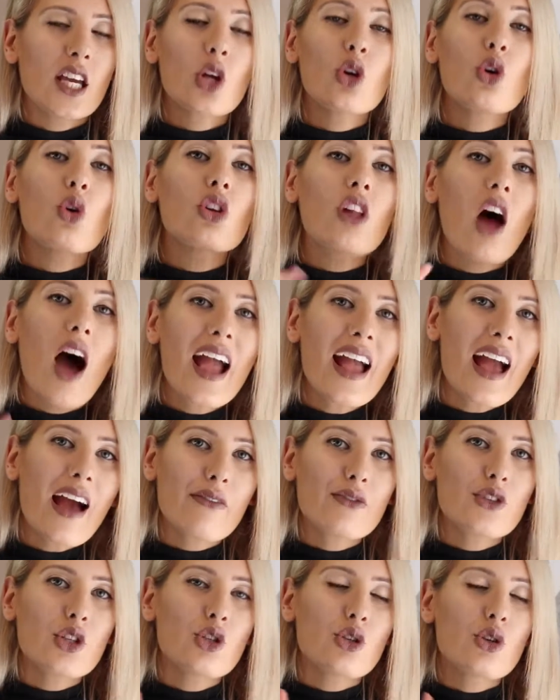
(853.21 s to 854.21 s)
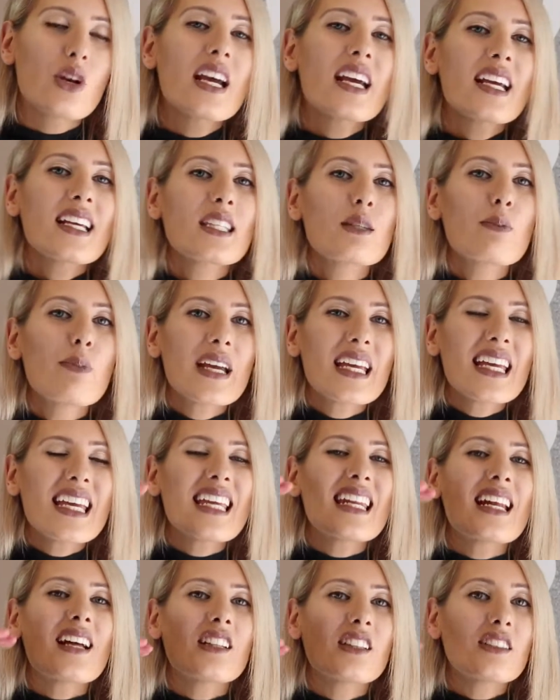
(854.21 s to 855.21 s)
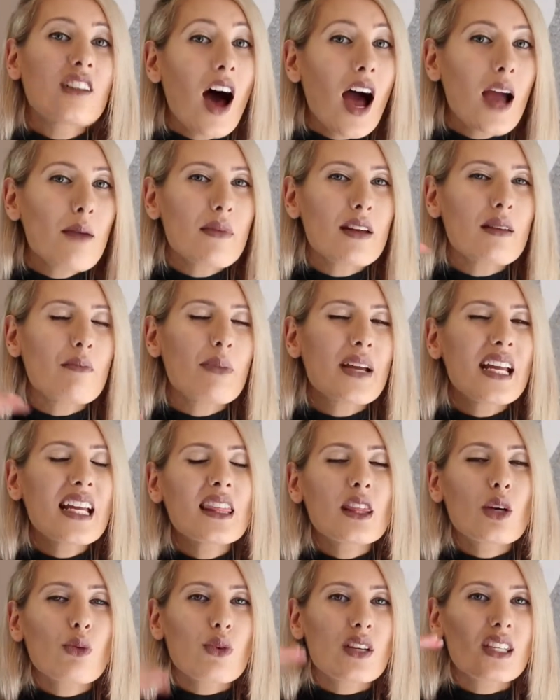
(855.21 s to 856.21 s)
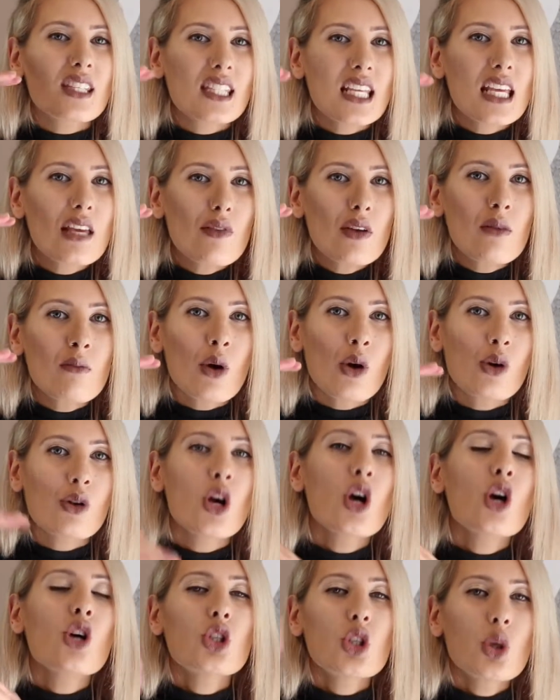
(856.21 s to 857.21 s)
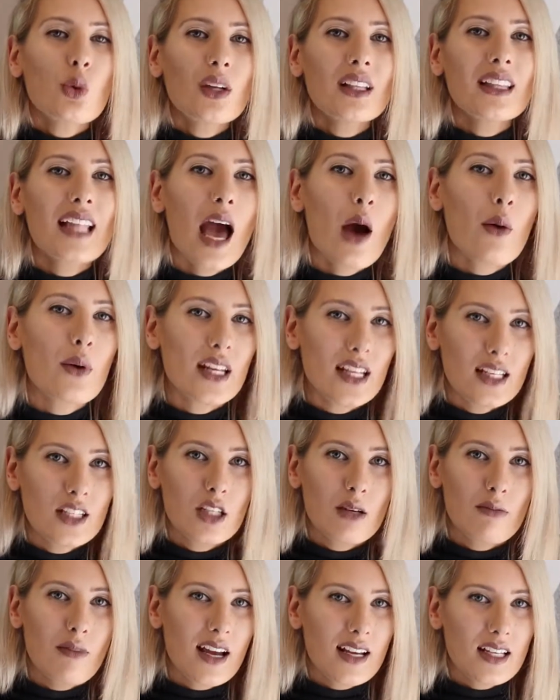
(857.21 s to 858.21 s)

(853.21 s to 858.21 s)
and all I have to do is be in alignment, be in the receiving mode to allow it into my